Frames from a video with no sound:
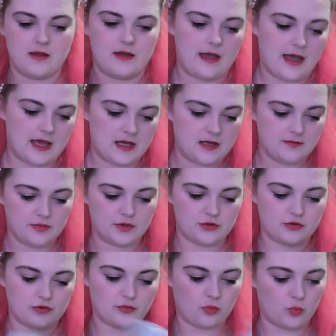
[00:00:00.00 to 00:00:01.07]
How much
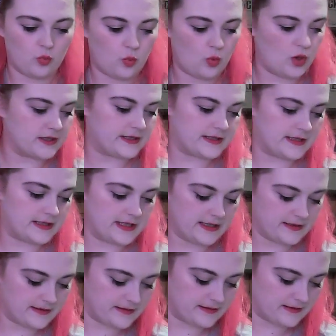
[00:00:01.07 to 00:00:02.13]
was
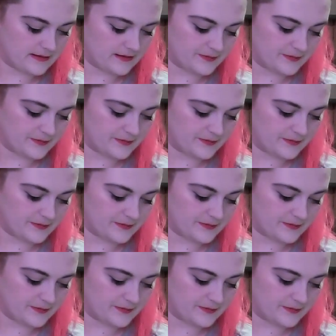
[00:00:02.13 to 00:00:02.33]
this?